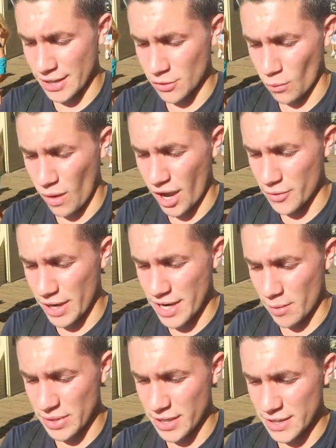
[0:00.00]
in the wild right
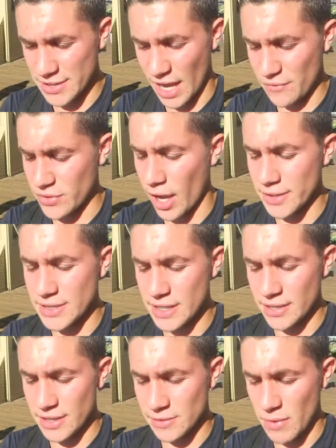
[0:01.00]
now, because I've not
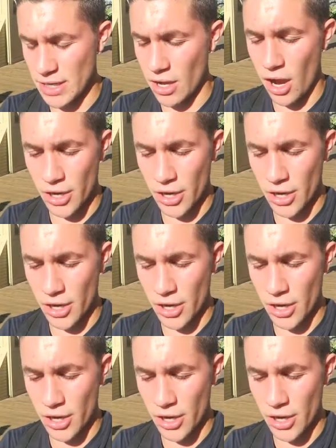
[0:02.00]
seen this many